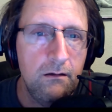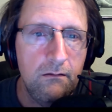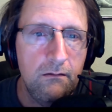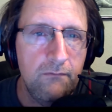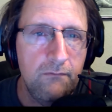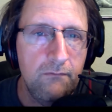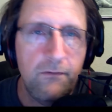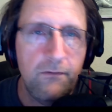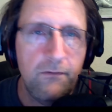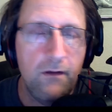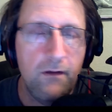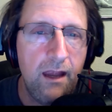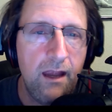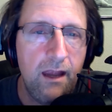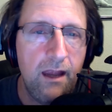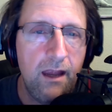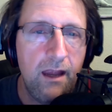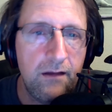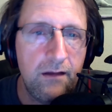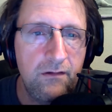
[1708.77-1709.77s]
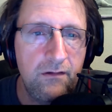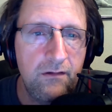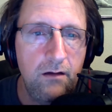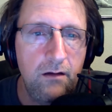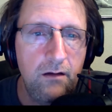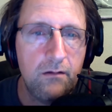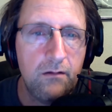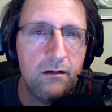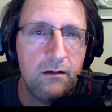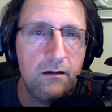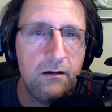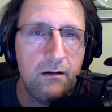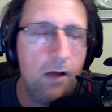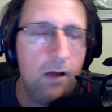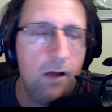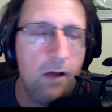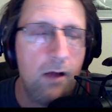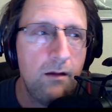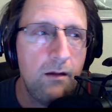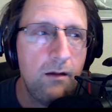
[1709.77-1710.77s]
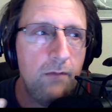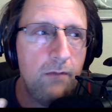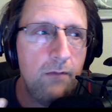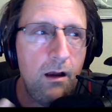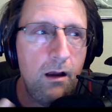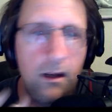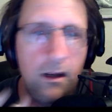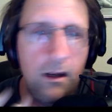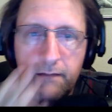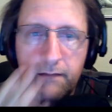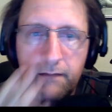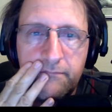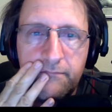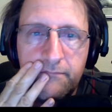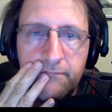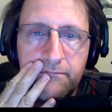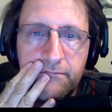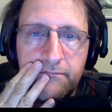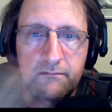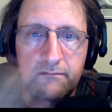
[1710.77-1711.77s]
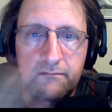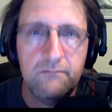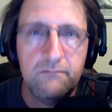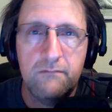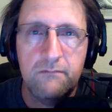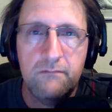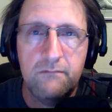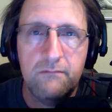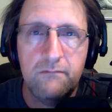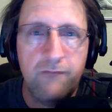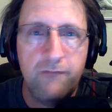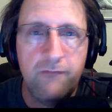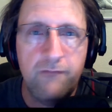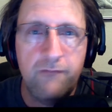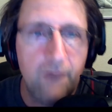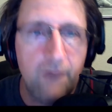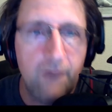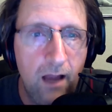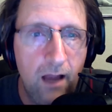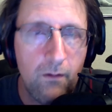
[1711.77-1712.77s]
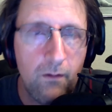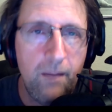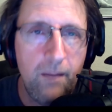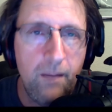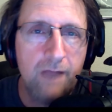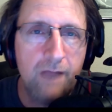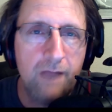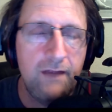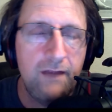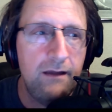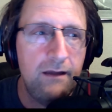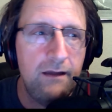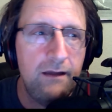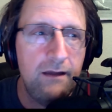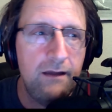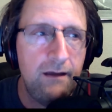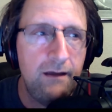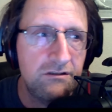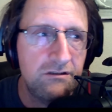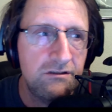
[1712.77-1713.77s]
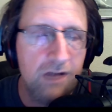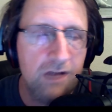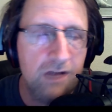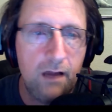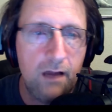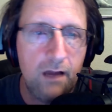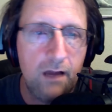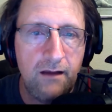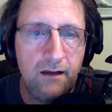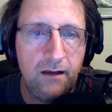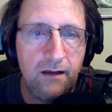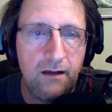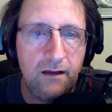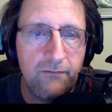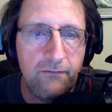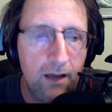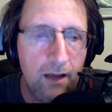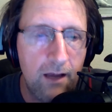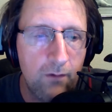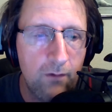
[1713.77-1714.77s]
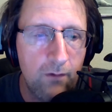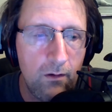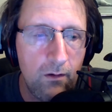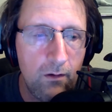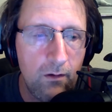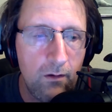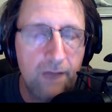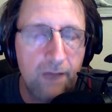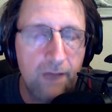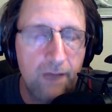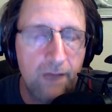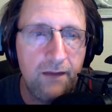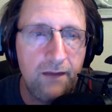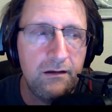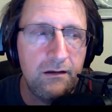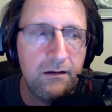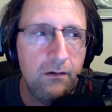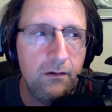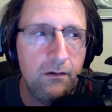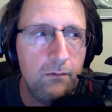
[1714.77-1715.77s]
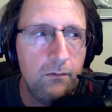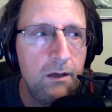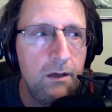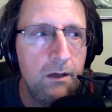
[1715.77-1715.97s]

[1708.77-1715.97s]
for the last 2 years? How come I've forgotten all about that? And I was shocked that I'd forgotten all about that. So